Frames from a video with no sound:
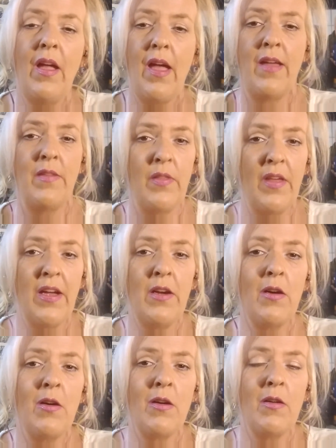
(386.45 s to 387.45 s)
And they
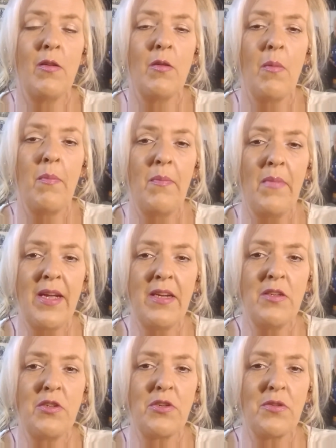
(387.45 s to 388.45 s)
are
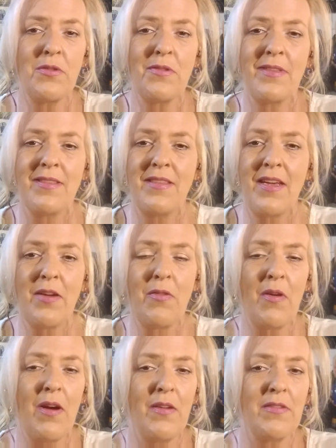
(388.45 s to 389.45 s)
making sure that they
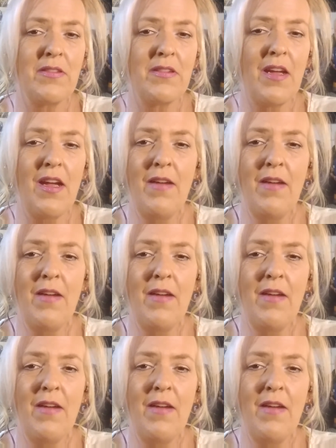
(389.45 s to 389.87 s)
crossed